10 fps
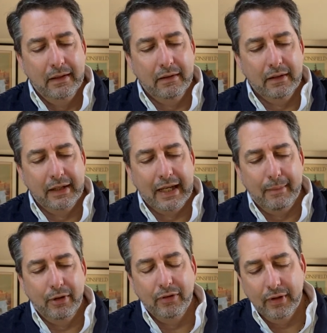Look at the
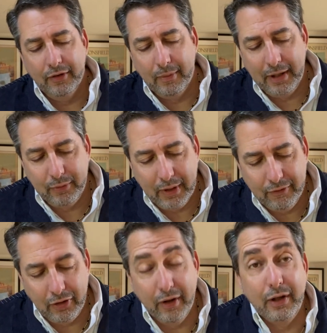camera, John. It's the best way
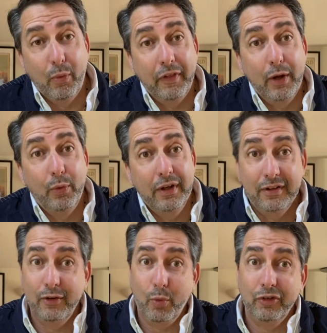of showing you what the
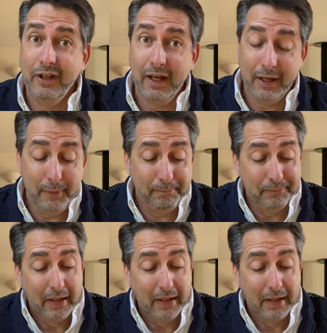audience is watching at home.